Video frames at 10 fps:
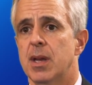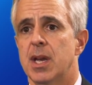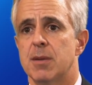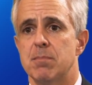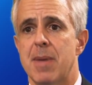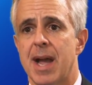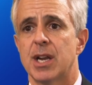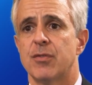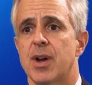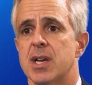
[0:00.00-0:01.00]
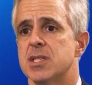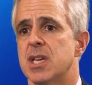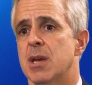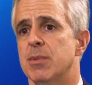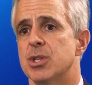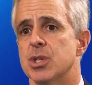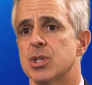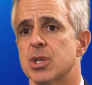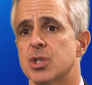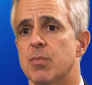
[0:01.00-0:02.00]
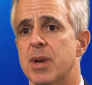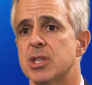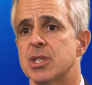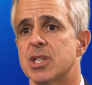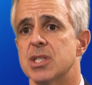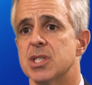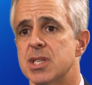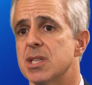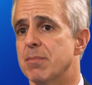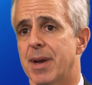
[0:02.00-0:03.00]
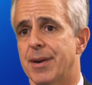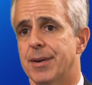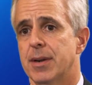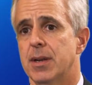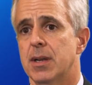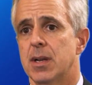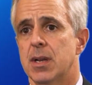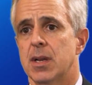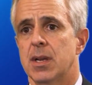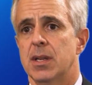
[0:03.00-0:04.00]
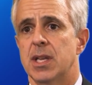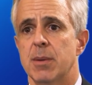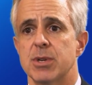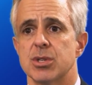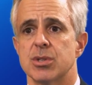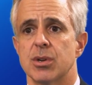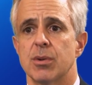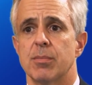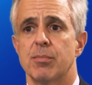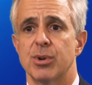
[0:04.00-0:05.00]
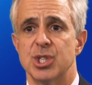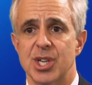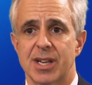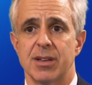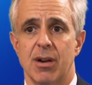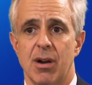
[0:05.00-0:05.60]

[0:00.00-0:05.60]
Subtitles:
It magnifies the images so patients can see them better. The images are projected